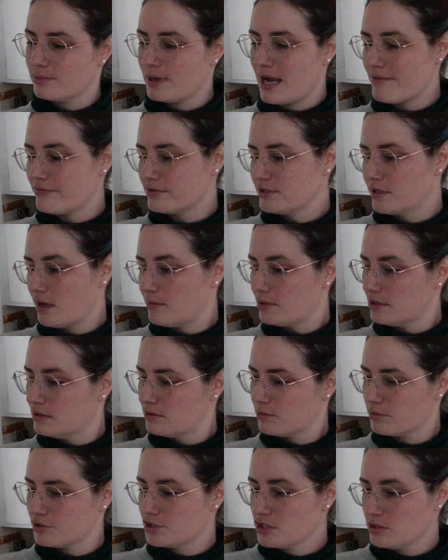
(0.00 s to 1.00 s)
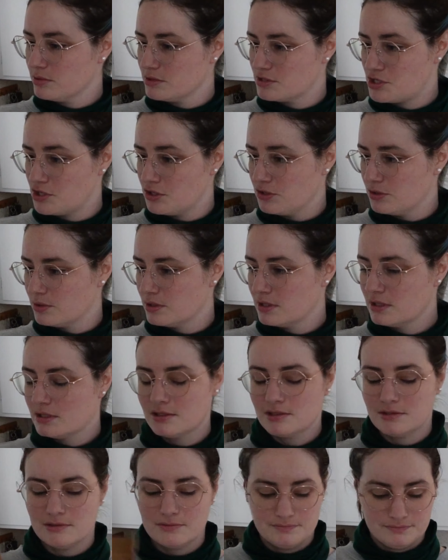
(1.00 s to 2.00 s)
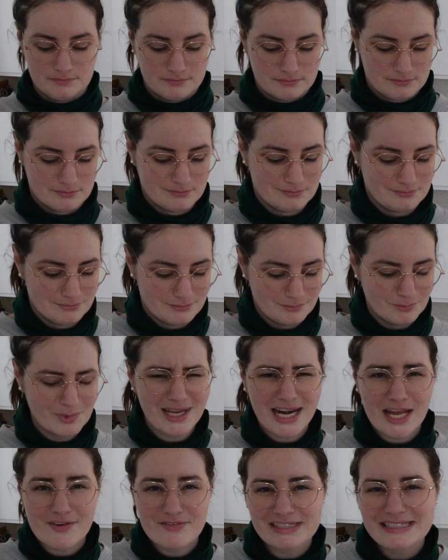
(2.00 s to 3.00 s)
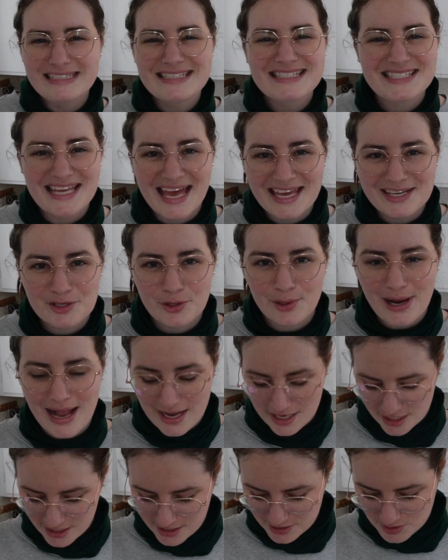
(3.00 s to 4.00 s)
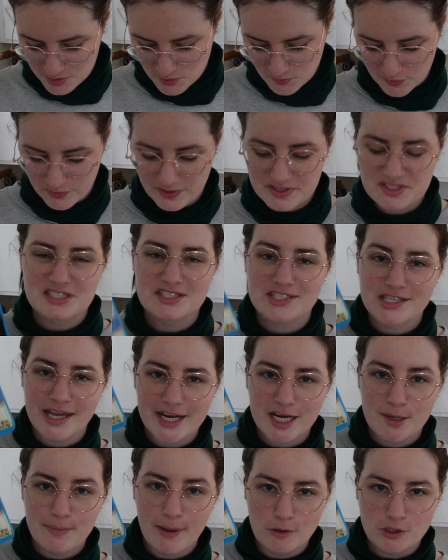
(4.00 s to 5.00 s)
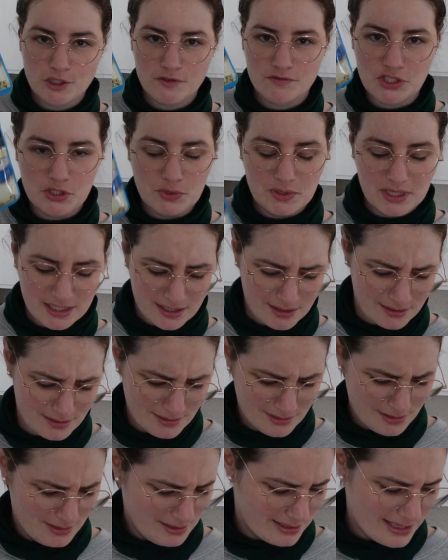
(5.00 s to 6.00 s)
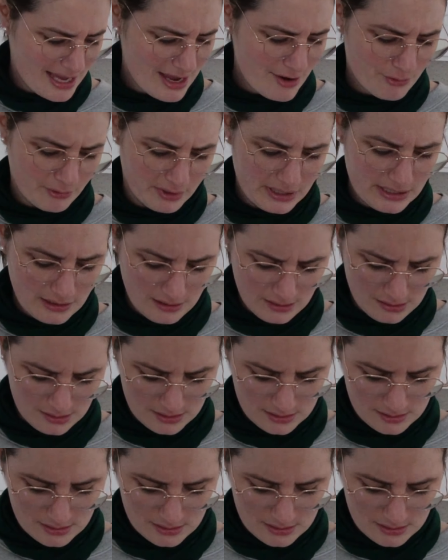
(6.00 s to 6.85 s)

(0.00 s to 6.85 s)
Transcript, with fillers: We're having double. We're doing two. I'm gonna have at least 10 crackers for this entire pouch of tuna. Get real.